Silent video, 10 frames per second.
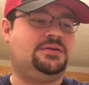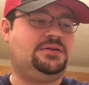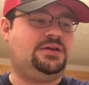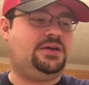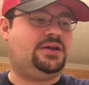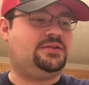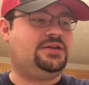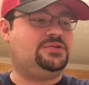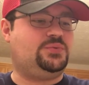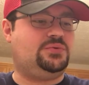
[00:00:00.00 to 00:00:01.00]
Yeah,
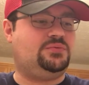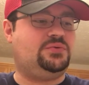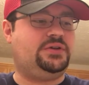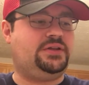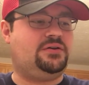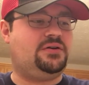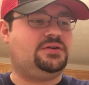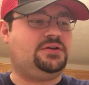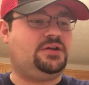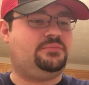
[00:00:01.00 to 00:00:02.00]
these were really hard
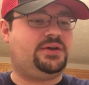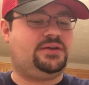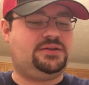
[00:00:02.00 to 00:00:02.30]
to come by,